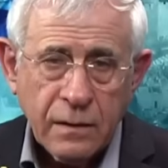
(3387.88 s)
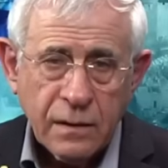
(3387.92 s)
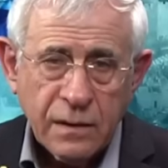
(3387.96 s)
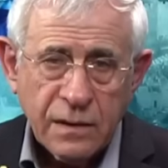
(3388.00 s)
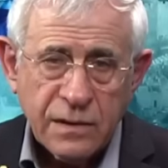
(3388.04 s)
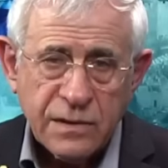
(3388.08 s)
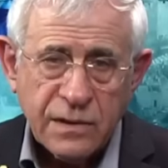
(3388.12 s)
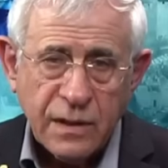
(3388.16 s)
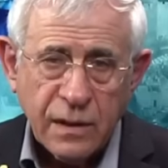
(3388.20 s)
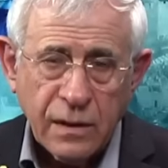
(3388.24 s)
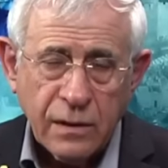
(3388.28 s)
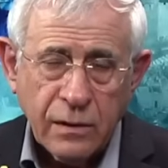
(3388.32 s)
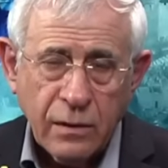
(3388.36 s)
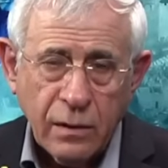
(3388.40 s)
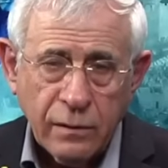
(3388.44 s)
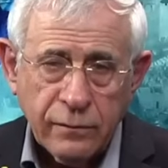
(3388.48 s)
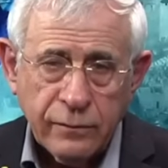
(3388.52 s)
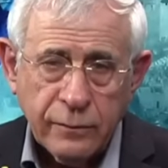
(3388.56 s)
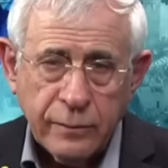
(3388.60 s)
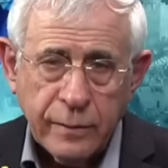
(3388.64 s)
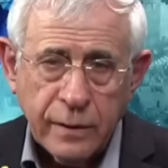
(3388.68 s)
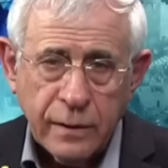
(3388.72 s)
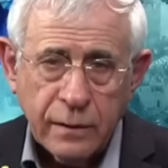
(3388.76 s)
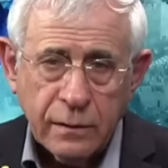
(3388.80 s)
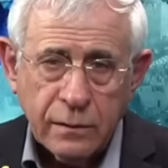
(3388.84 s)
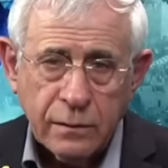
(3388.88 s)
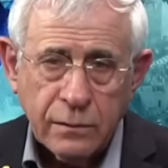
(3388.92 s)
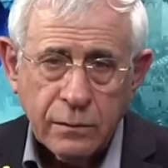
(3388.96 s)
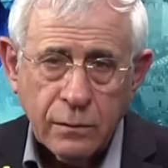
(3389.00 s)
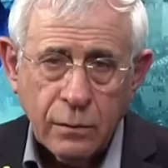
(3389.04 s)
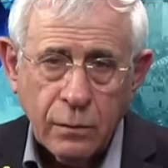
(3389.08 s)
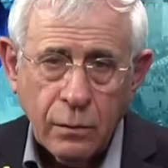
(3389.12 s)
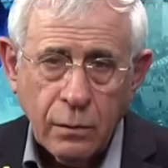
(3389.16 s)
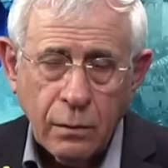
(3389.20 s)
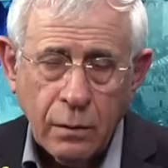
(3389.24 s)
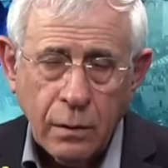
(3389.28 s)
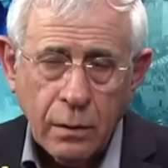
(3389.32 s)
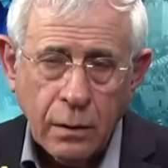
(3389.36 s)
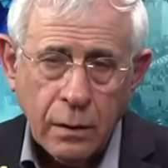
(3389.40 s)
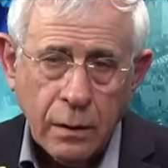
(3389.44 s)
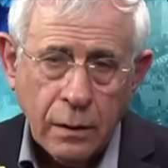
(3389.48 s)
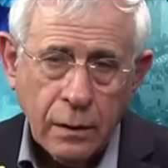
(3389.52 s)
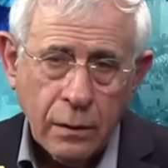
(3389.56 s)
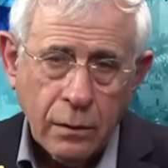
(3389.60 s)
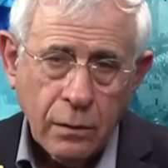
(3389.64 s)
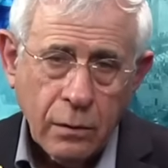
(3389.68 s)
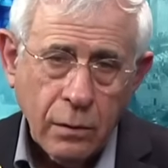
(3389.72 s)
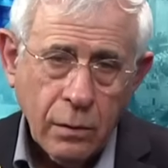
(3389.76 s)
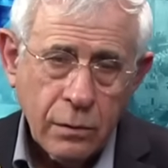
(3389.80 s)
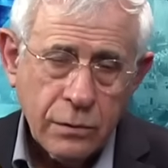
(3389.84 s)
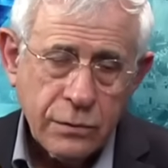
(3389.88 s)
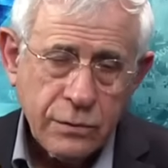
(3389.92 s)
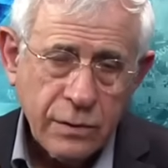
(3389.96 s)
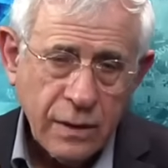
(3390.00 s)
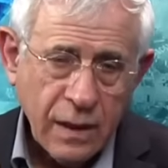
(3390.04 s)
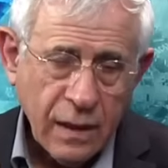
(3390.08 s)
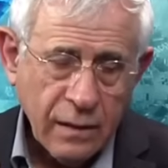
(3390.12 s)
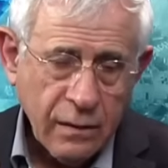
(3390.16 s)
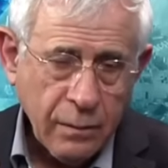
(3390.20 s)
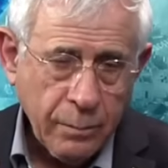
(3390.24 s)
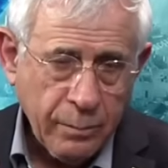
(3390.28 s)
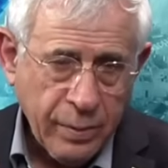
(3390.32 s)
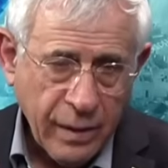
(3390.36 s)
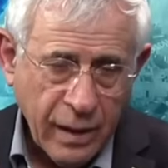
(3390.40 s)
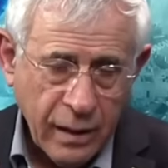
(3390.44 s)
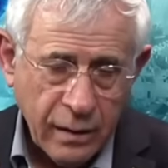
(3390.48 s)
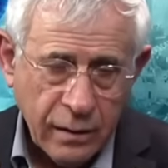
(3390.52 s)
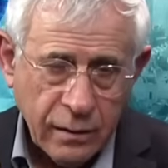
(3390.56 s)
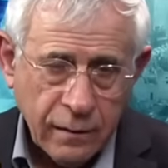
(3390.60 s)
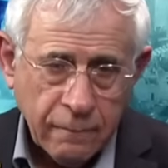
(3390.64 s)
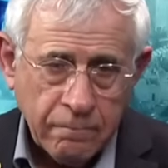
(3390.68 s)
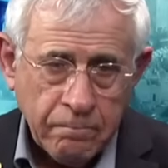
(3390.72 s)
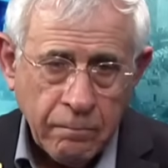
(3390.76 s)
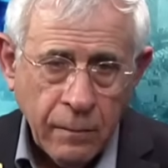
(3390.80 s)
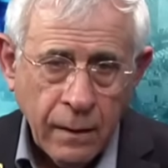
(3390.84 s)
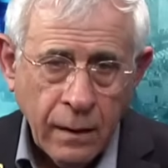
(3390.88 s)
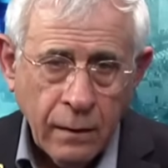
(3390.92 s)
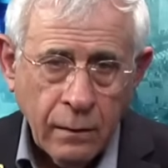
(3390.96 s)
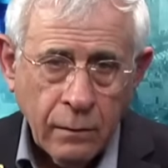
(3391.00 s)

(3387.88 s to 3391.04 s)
the Israeli government goes to another path,